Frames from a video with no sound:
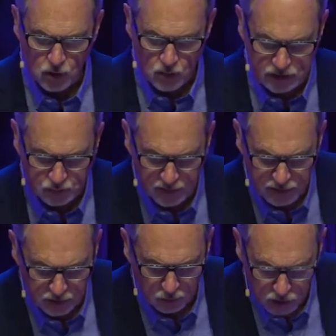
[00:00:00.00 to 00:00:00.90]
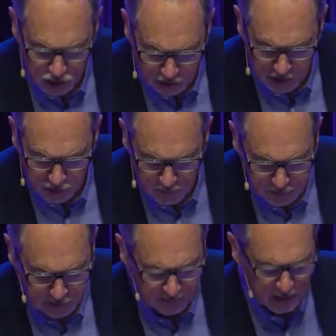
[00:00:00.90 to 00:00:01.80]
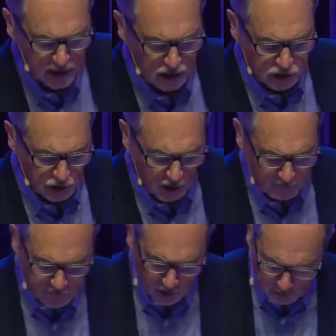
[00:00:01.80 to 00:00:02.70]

who is with you. O Judah and Jerusalem, do not fear